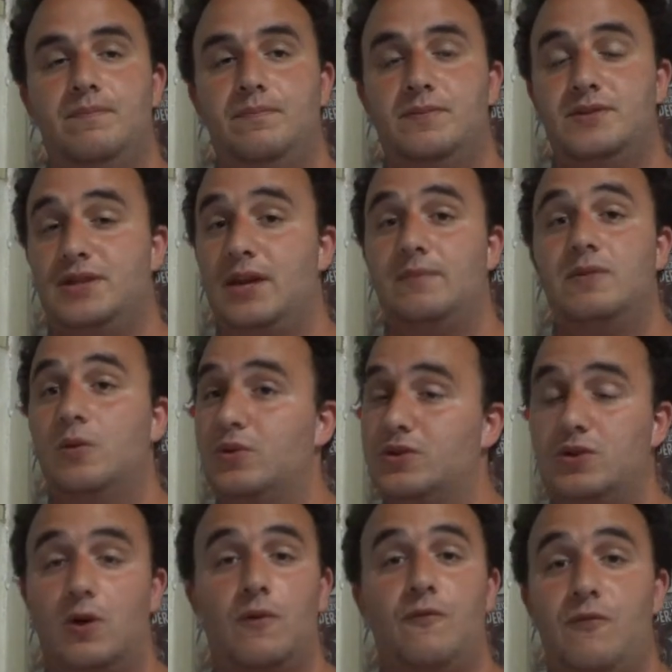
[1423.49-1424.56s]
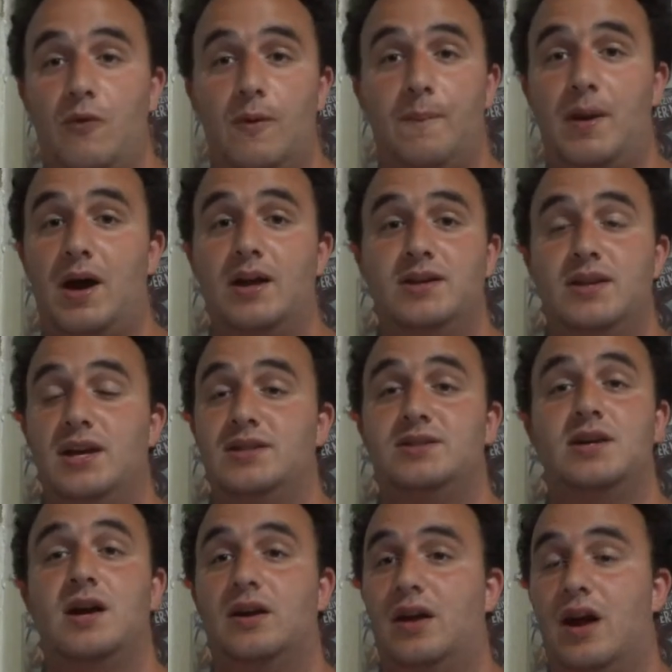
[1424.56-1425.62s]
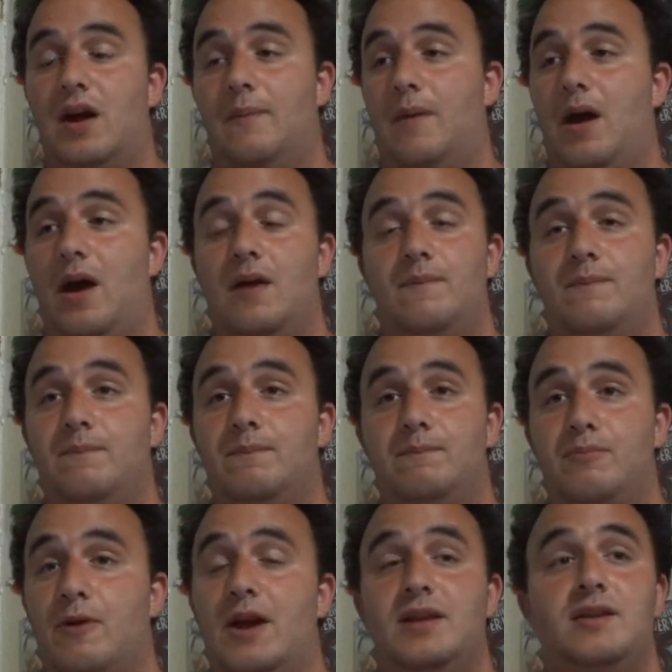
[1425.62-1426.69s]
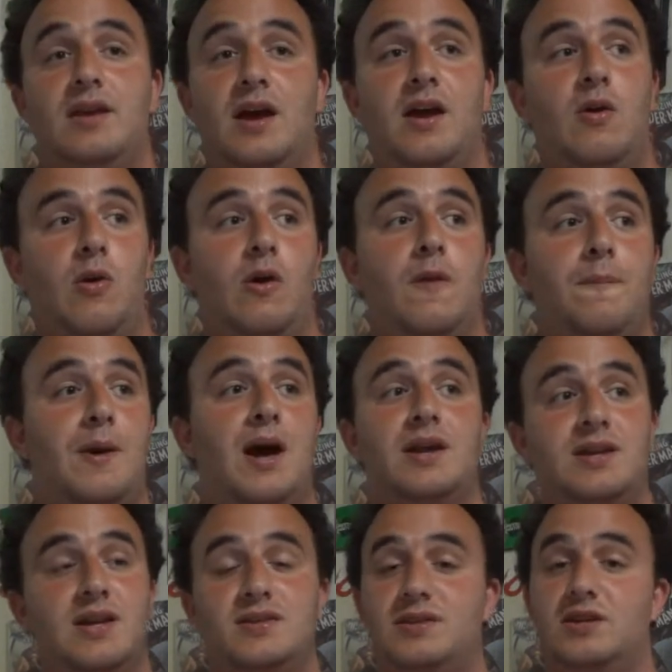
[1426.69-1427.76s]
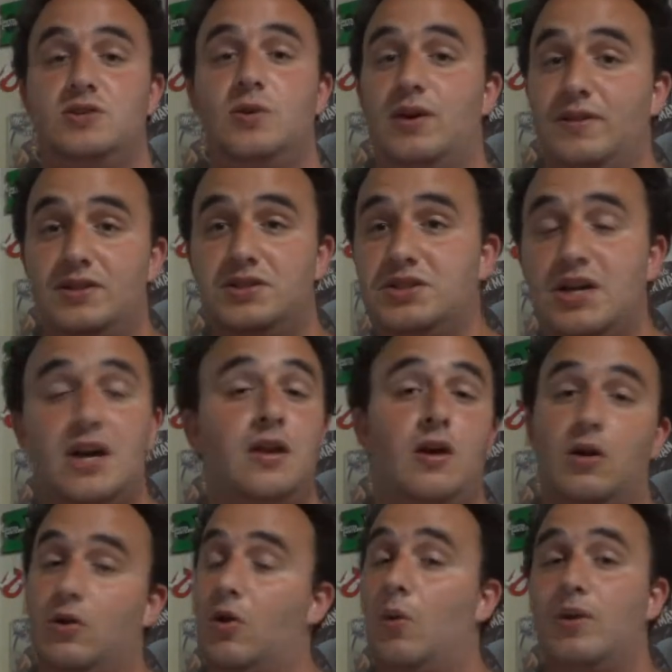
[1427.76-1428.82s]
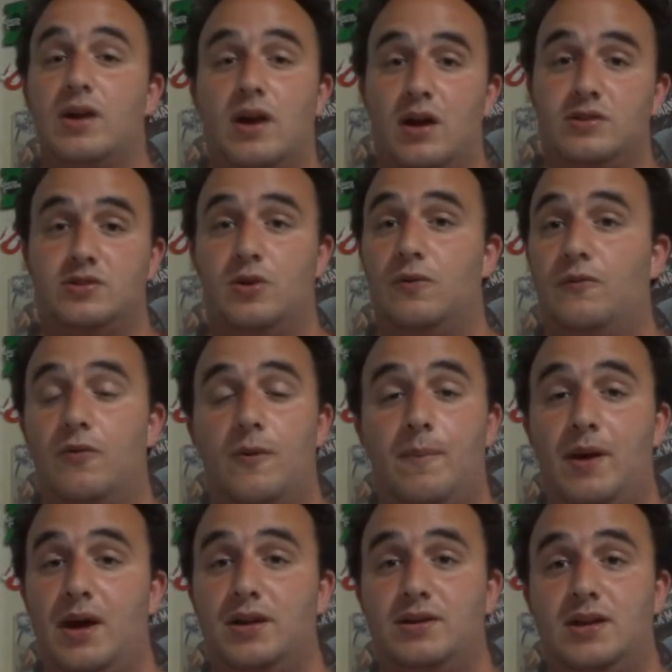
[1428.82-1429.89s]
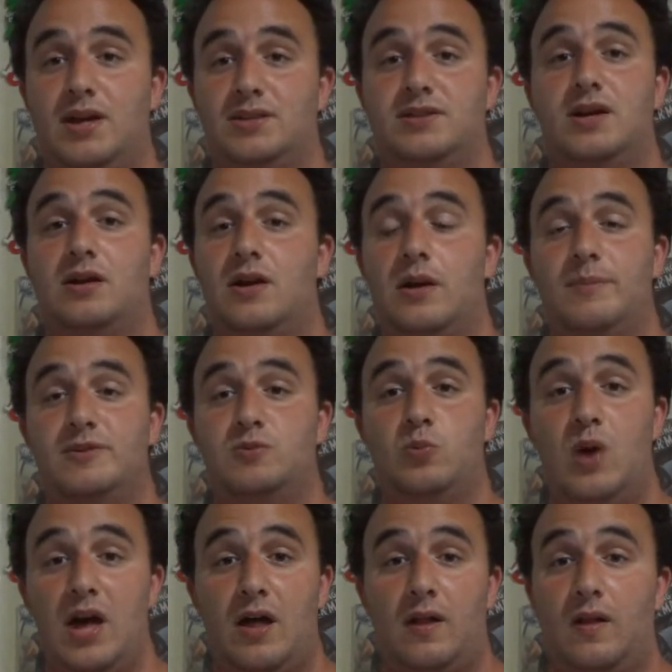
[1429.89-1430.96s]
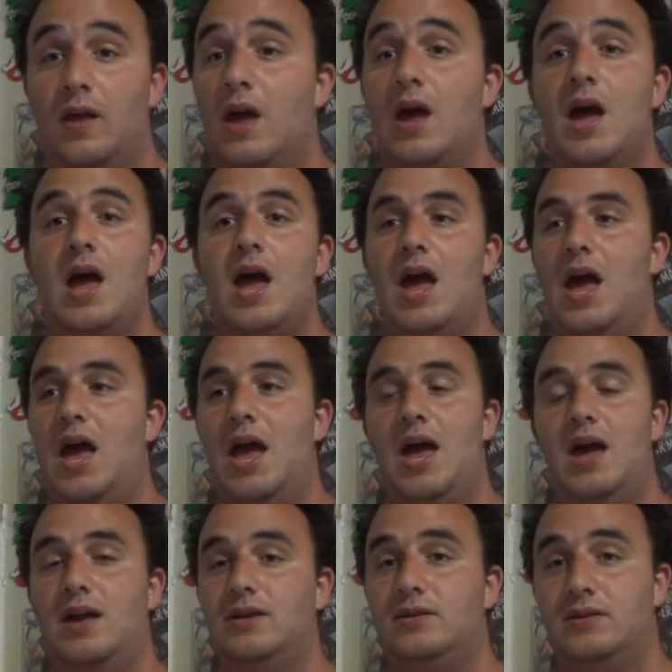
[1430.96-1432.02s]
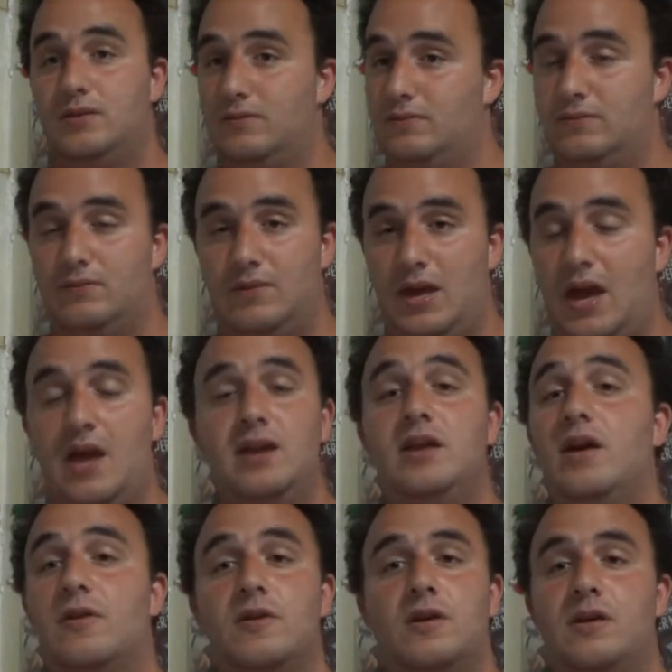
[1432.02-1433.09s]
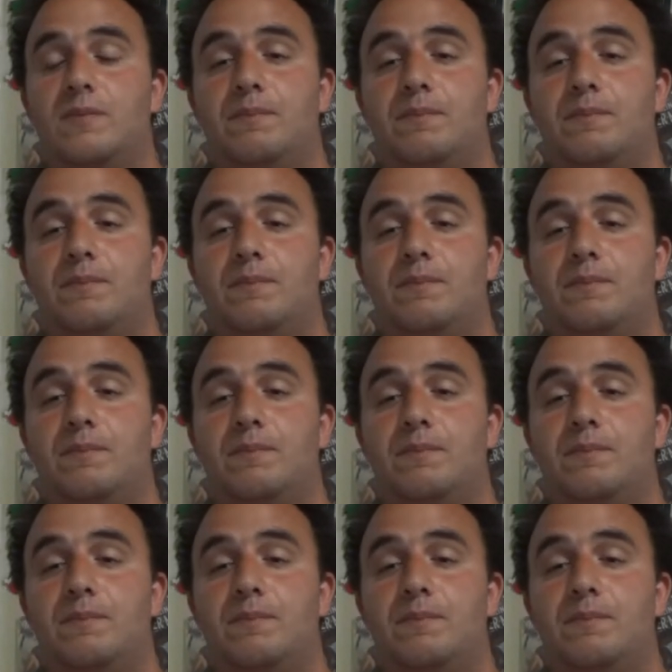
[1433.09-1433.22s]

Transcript: same thing with Zone4Podcast.com. Brandt and I, all the podcasts I do on this channel are going on Zone4Podcast.com as well. And any other